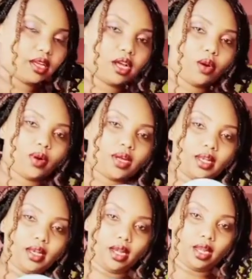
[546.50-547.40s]
our
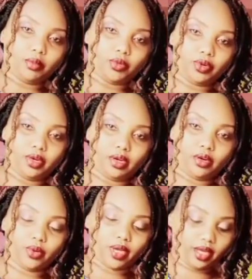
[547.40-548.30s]
lemon,
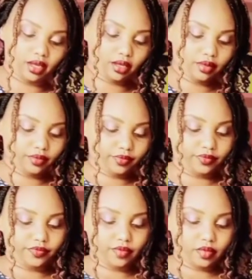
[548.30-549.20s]
okay?
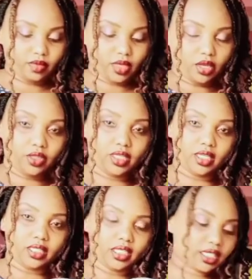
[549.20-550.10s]
You see,
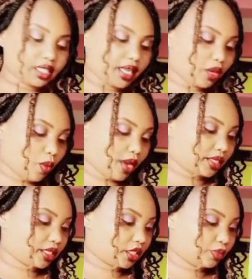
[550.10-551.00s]
it's just like 1
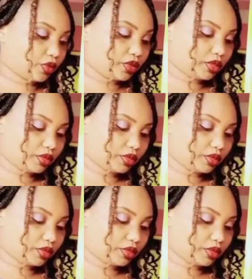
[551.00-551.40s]
teaspoon.